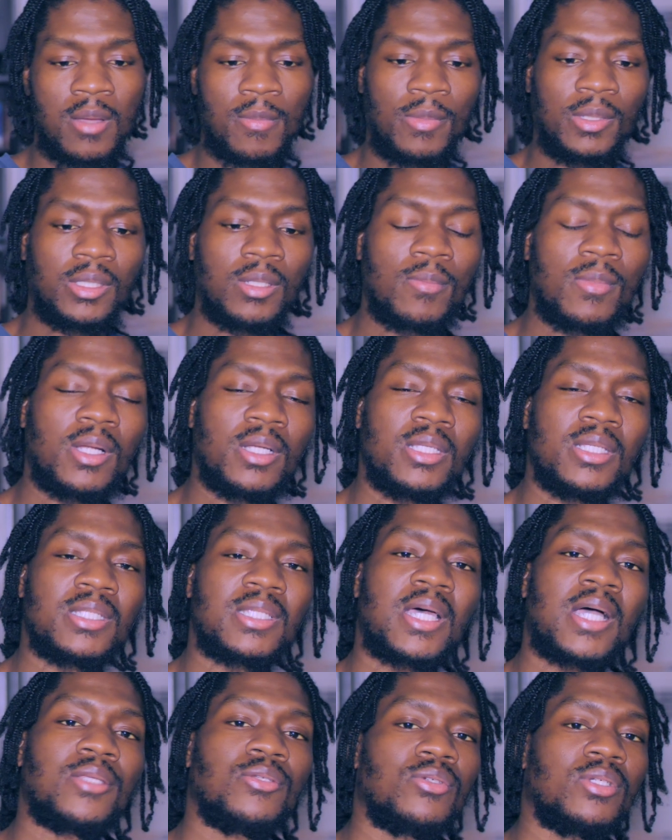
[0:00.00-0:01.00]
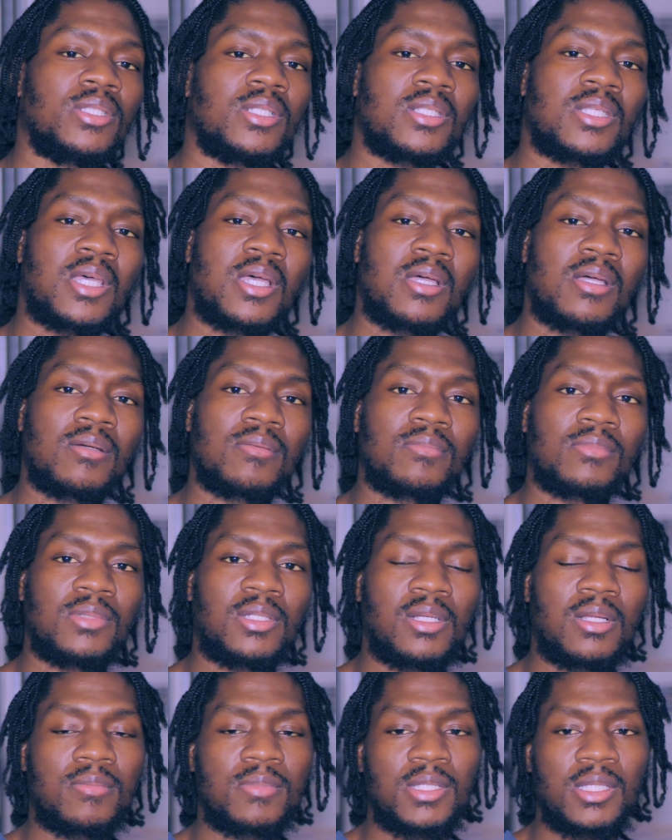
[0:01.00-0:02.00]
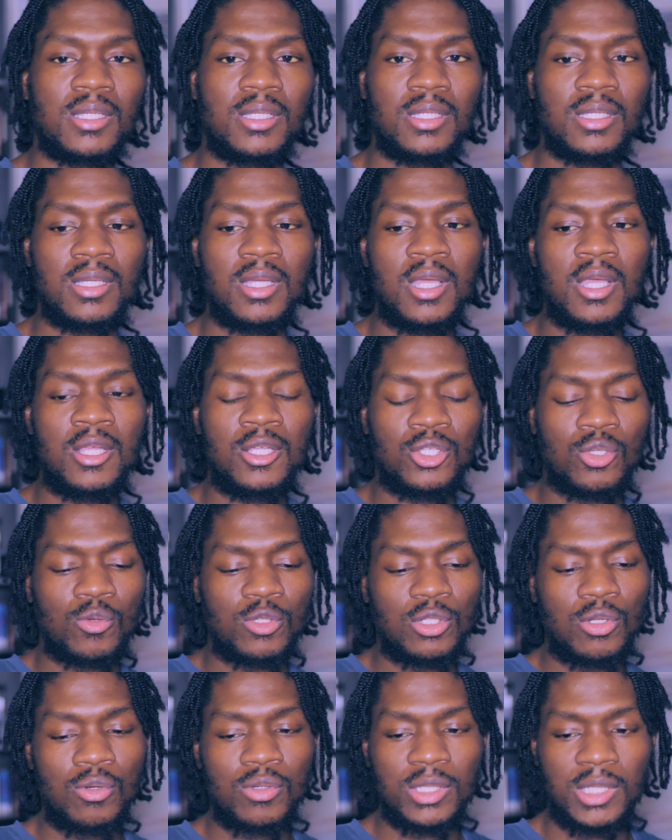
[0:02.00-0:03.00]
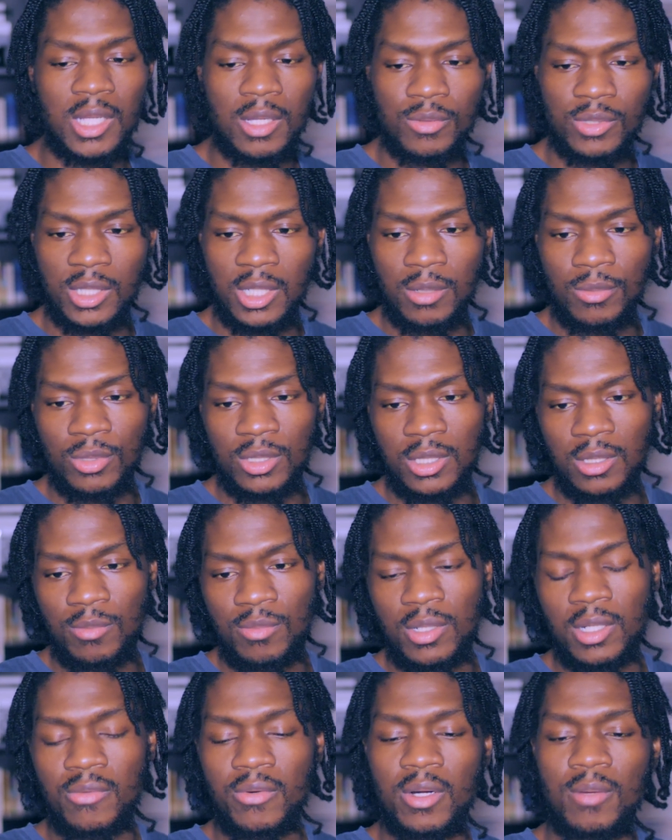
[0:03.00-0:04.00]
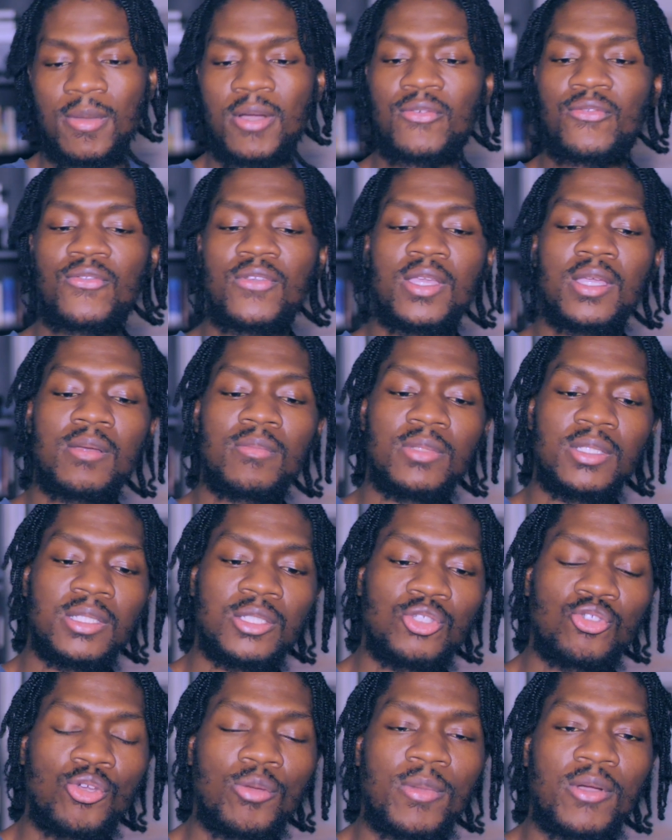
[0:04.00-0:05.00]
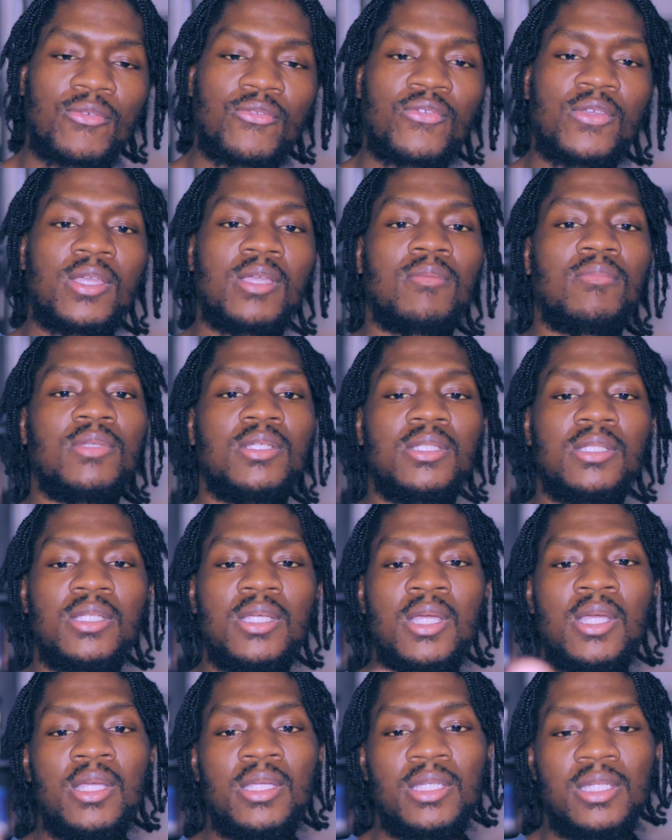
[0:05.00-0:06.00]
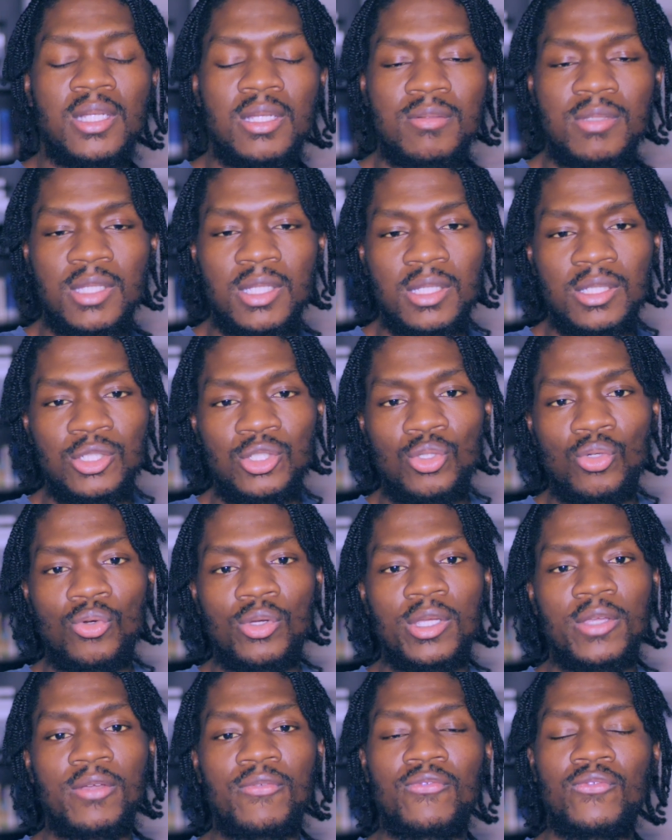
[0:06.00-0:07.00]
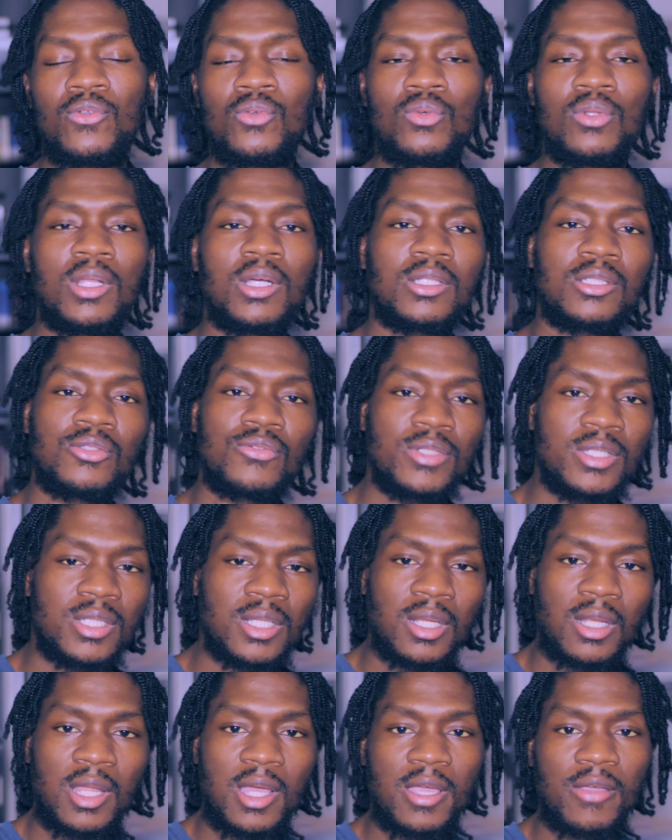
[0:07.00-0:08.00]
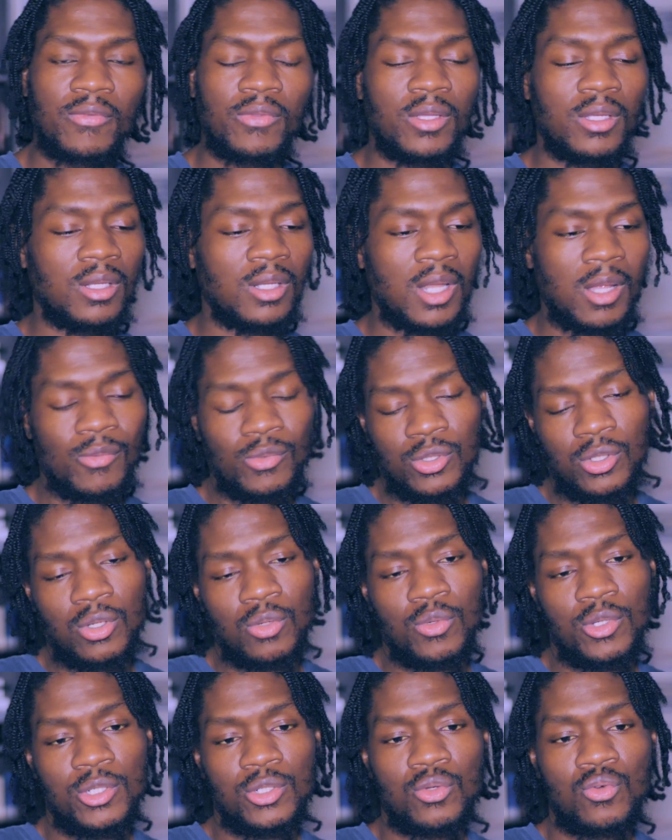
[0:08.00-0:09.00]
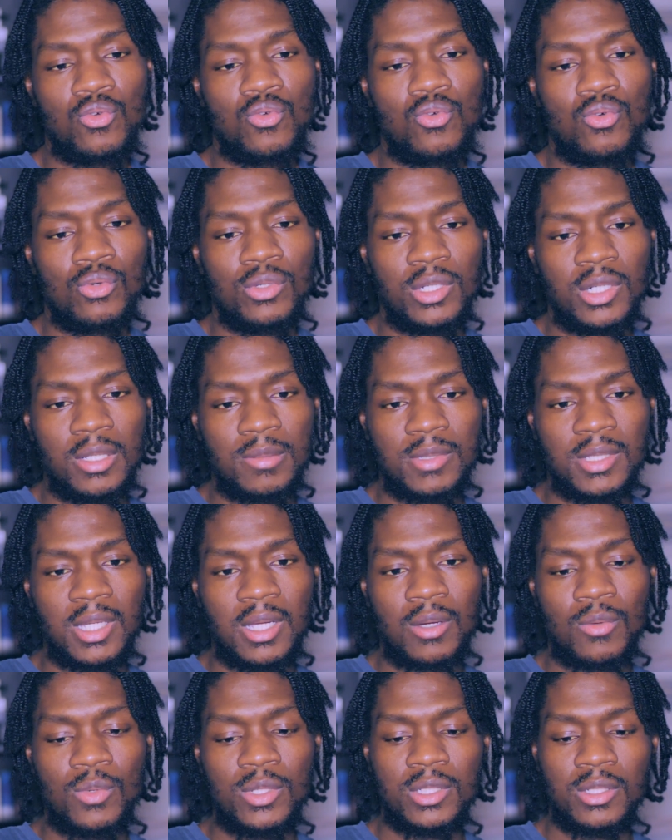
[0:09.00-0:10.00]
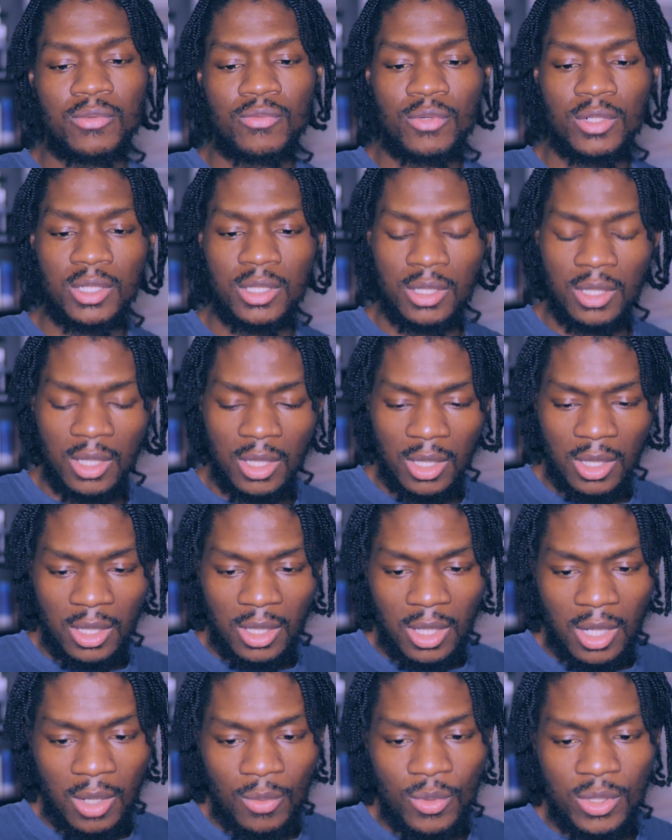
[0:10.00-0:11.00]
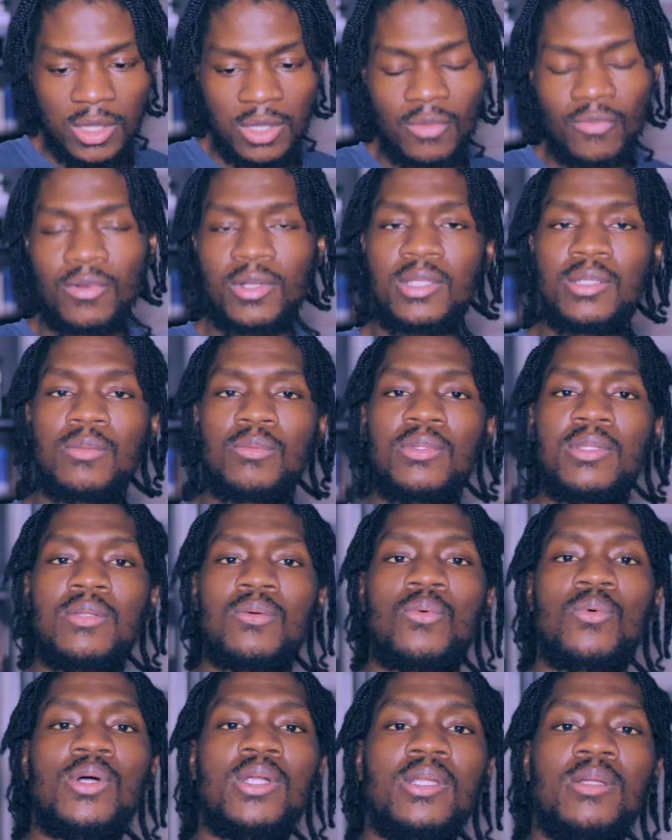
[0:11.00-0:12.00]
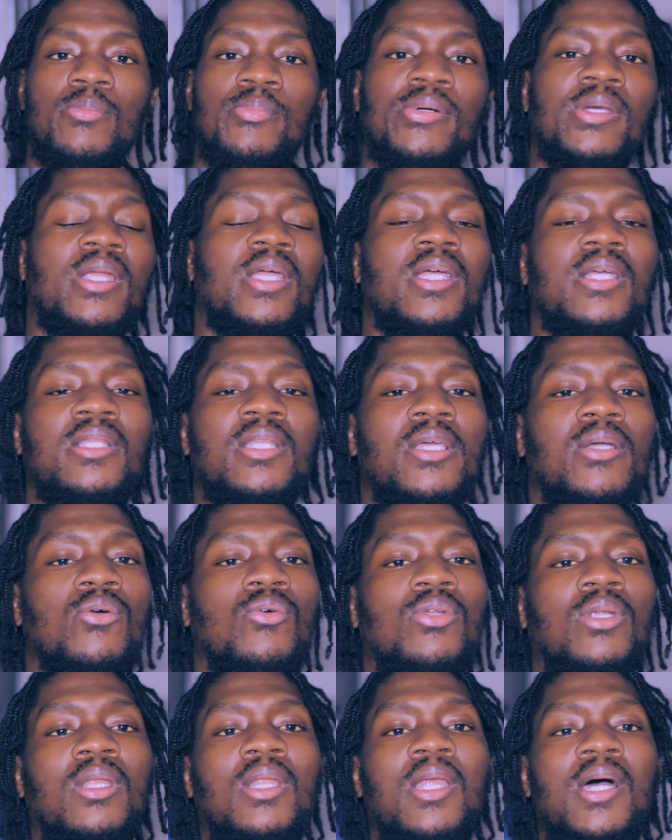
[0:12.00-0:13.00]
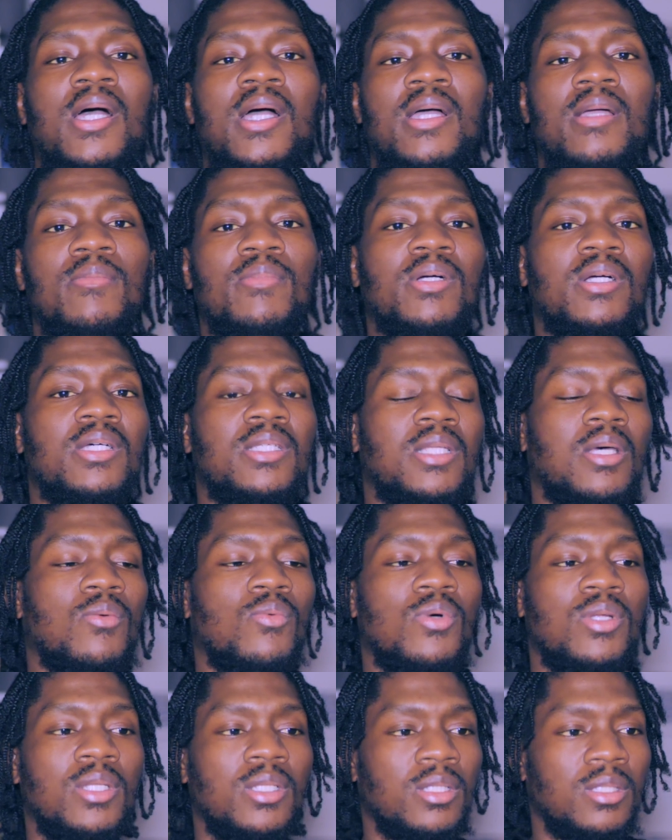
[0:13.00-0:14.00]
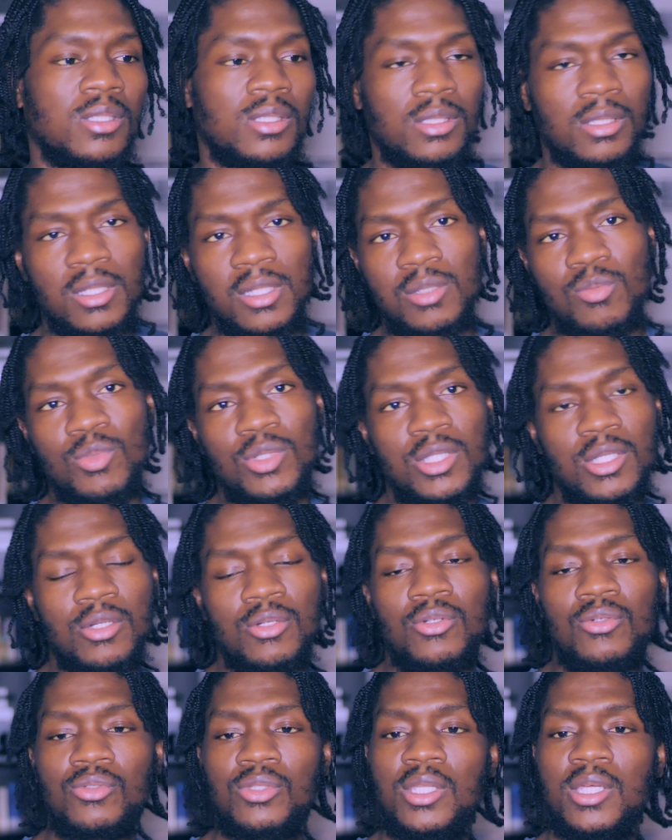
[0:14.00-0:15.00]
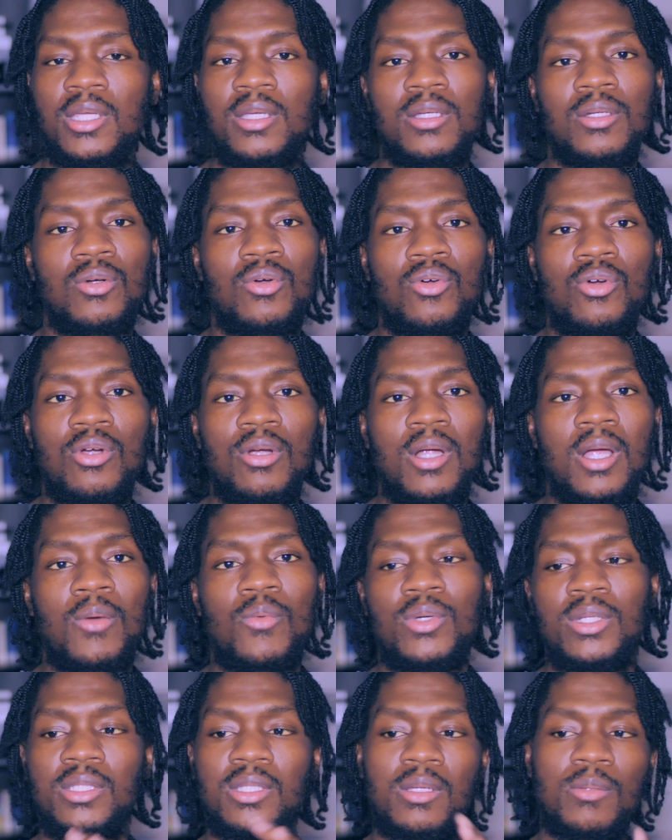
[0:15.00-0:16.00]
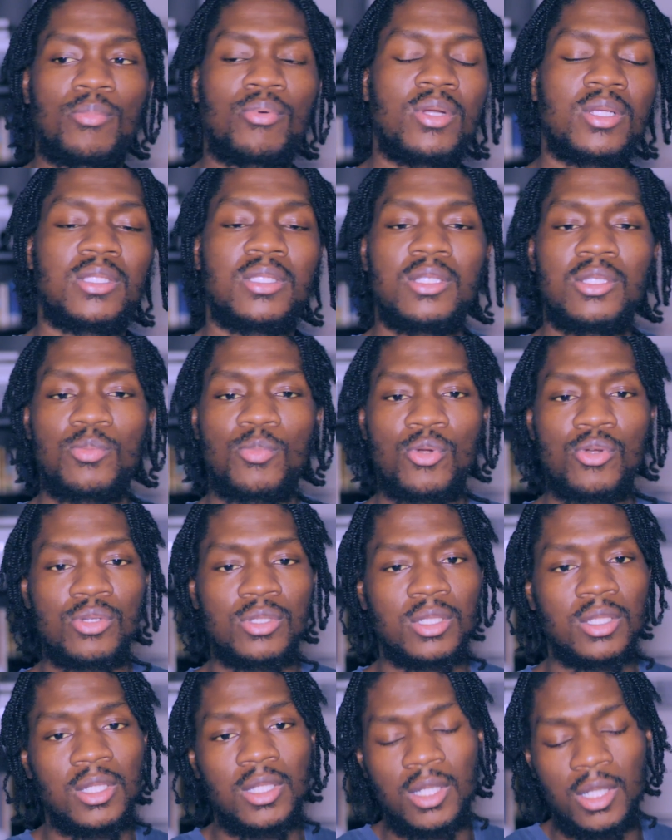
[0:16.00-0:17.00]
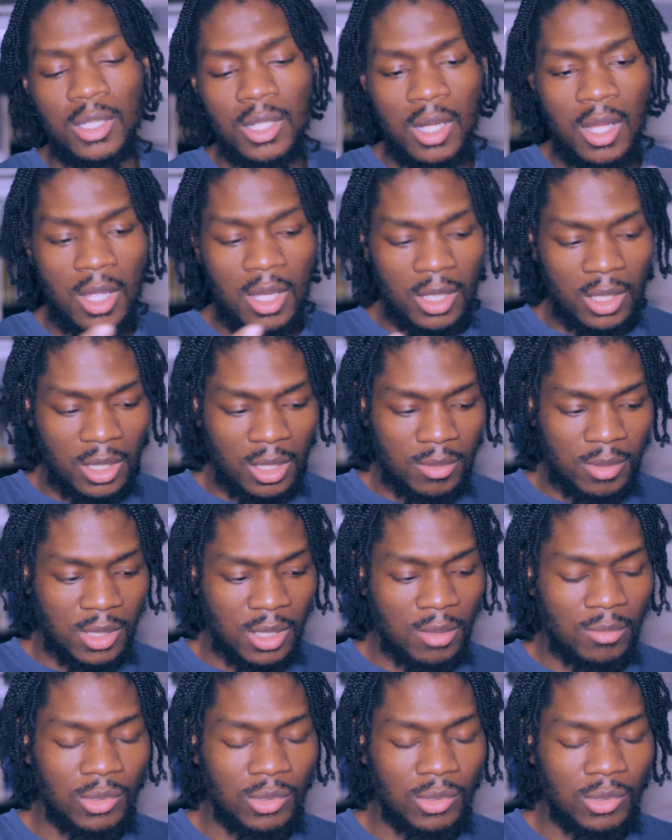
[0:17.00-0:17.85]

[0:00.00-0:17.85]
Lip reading: But the money is how you get the time. You know what I'm saying? So as long as I was able to be around my family, enjoy my family, you know what I'm saying, enjoy a few luxuries in life, then I was always cool. You know what I'm saying? I wasn't really the one to put everything on the line because I wanted this material thing or I wanted to impress this person. And you know what I'm saying?